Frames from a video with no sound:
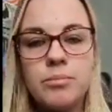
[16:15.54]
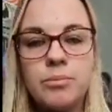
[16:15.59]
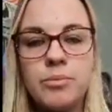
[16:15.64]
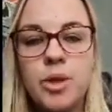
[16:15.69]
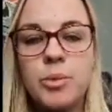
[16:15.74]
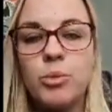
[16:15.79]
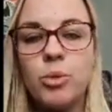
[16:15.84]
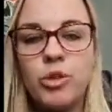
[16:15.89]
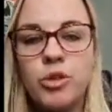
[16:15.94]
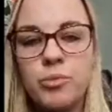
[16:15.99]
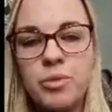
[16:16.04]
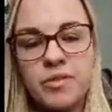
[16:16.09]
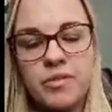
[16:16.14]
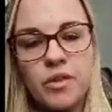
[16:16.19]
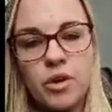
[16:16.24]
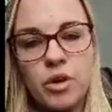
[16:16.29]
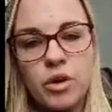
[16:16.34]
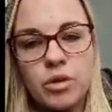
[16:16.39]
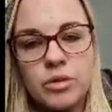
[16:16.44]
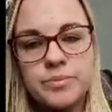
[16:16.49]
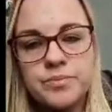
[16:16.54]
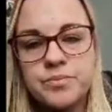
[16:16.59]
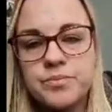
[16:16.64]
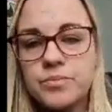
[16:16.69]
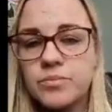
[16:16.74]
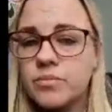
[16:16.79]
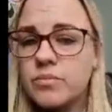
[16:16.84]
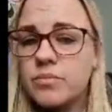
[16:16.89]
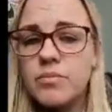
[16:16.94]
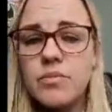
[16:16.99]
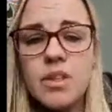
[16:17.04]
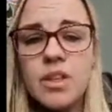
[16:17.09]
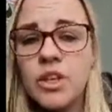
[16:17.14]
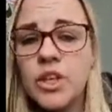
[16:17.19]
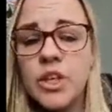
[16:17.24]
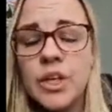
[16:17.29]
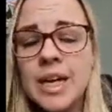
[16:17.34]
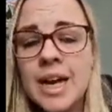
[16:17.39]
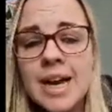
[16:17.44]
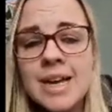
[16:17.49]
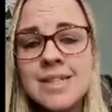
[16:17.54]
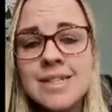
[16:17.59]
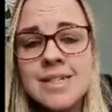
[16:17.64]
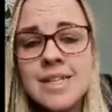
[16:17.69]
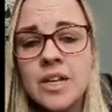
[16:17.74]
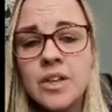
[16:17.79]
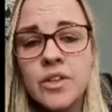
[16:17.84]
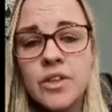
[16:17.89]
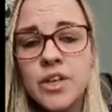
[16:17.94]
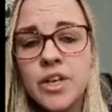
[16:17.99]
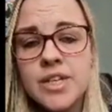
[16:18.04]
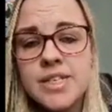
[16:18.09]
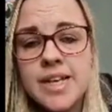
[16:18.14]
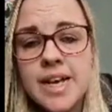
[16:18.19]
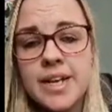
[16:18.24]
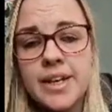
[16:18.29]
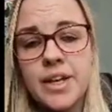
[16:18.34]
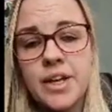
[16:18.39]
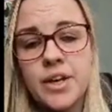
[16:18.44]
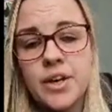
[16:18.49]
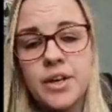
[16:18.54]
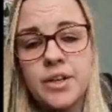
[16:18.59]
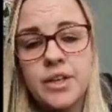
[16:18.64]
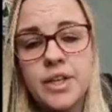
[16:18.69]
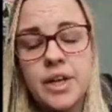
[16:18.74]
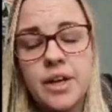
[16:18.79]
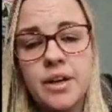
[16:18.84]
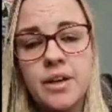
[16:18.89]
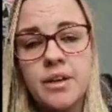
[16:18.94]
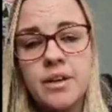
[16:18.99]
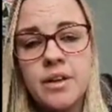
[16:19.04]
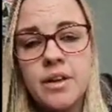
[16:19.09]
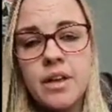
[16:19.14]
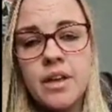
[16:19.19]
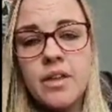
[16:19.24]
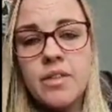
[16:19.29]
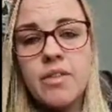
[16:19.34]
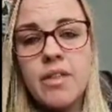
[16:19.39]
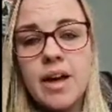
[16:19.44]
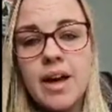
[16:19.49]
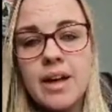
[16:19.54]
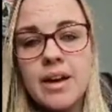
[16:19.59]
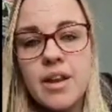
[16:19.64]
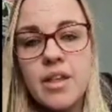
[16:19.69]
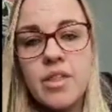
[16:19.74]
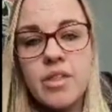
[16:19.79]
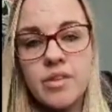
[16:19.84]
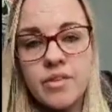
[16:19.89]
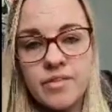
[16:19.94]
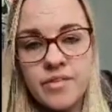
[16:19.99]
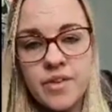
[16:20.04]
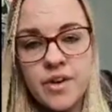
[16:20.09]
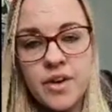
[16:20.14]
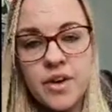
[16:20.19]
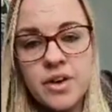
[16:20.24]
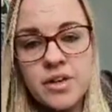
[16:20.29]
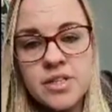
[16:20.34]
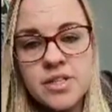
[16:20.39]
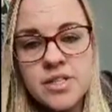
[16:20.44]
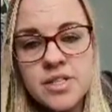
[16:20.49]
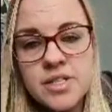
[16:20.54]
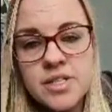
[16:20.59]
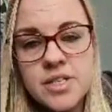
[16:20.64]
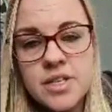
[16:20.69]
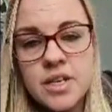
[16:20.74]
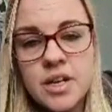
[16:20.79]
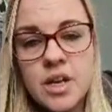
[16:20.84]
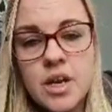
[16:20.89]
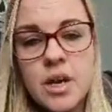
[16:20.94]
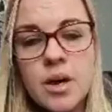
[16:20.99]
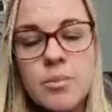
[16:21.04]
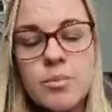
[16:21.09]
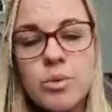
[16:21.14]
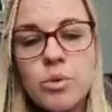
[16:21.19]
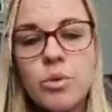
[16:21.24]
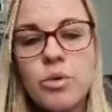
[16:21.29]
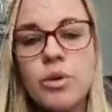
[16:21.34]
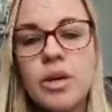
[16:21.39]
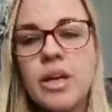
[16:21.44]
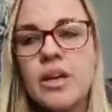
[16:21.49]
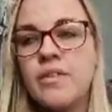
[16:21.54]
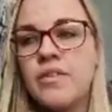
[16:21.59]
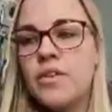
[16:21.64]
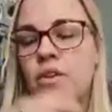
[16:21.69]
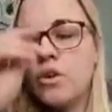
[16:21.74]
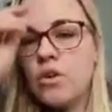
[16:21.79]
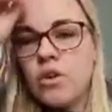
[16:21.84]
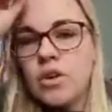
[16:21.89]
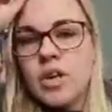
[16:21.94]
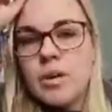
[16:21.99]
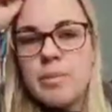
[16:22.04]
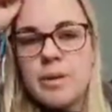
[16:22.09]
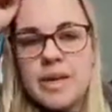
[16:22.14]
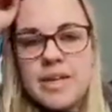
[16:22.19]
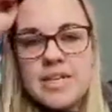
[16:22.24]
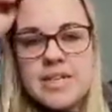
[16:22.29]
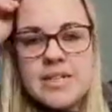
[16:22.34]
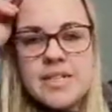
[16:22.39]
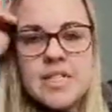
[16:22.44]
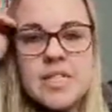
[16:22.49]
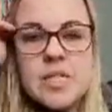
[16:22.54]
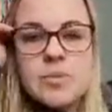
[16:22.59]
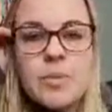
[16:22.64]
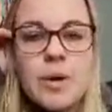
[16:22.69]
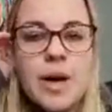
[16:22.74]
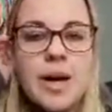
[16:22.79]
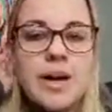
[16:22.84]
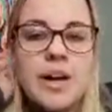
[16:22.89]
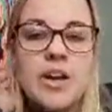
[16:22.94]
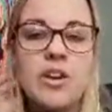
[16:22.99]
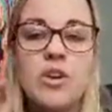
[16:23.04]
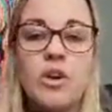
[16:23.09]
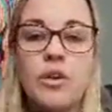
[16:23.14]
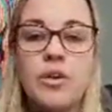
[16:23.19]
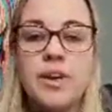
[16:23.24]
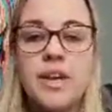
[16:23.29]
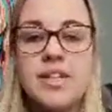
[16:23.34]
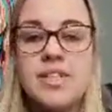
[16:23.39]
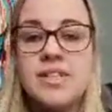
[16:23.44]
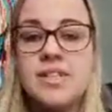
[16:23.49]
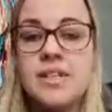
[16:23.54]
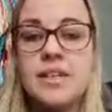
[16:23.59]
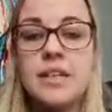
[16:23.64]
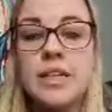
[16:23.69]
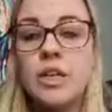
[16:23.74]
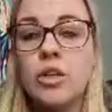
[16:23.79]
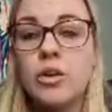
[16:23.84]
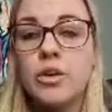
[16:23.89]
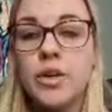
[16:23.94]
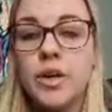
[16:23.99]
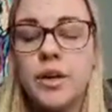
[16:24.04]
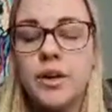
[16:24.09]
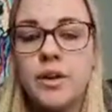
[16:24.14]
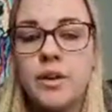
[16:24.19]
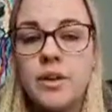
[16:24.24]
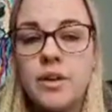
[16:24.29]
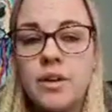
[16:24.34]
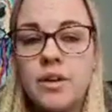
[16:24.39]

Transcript: the month before. You can't sell these any earlier than the 1st. But if you're going to buy a 6-pack and not necessarily going to